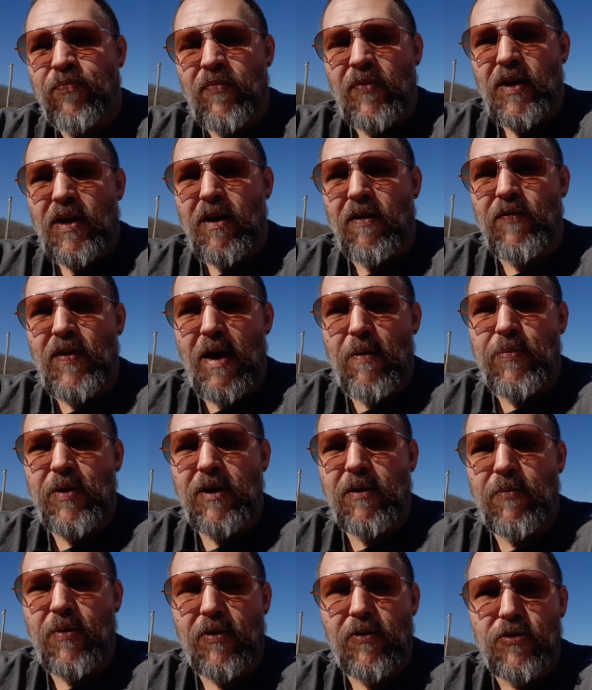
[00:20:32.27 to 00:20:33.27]
of that peanut
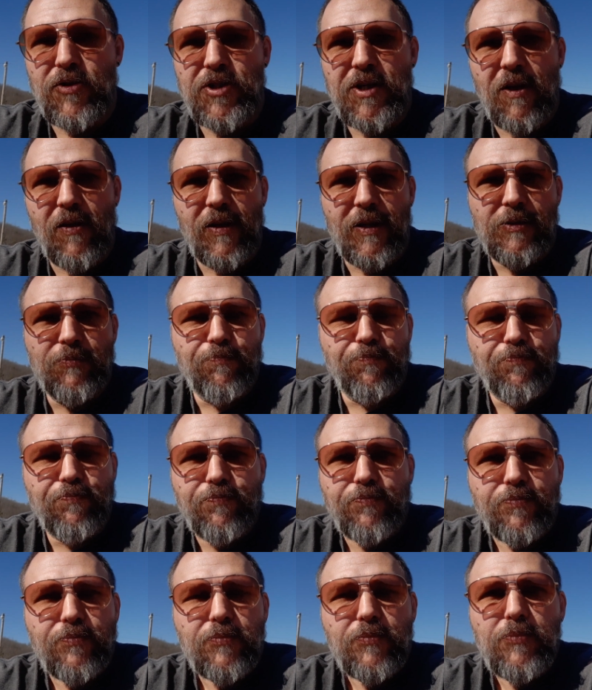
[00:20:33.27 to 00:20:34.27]
butter and jelly.
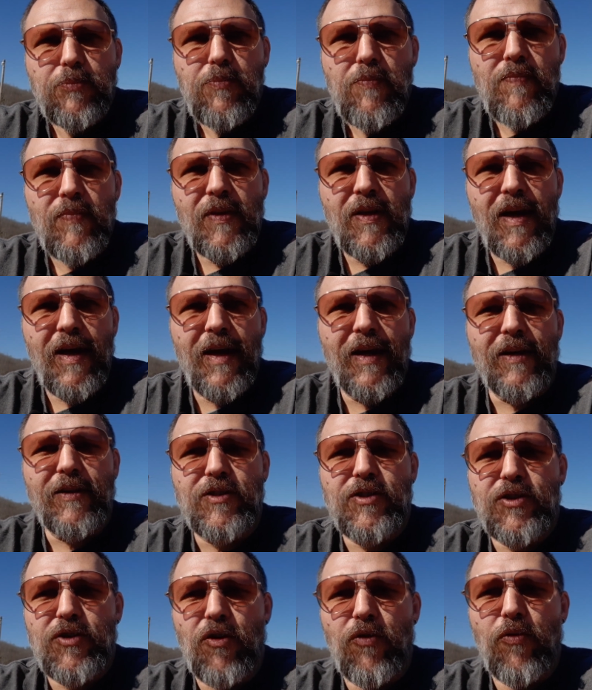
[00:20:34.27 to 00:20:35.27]
And
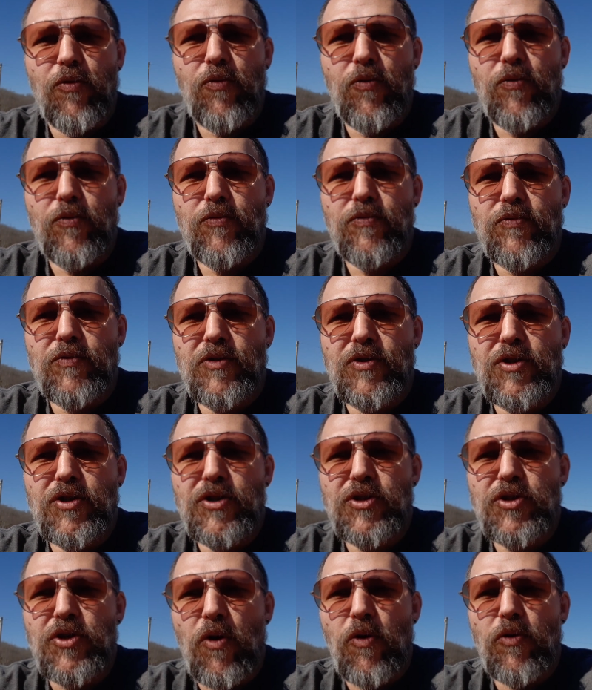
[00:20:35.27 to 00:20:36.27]
so
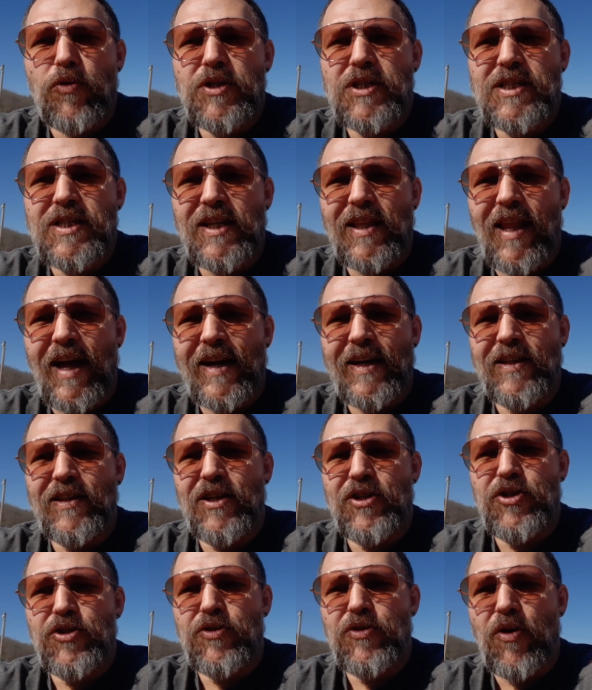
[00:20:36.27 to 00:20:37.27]
slight
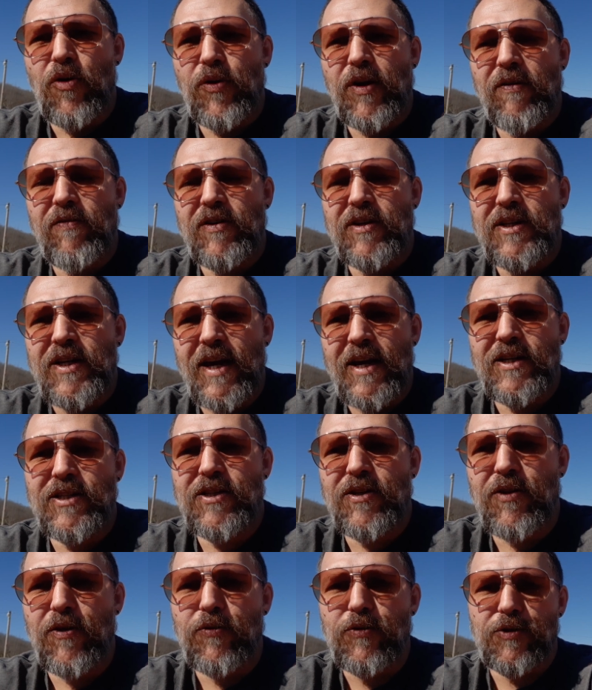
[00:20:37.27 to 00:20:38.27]
that you don't even taste
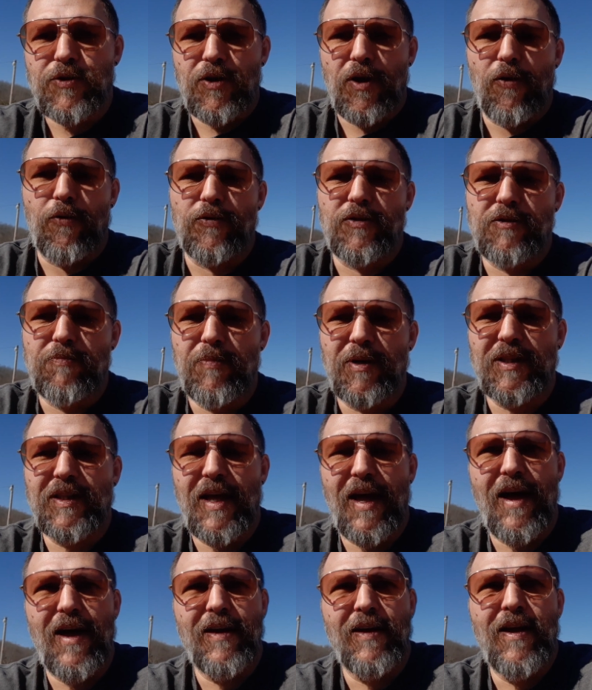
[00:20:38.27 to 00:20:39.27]
those notes. But that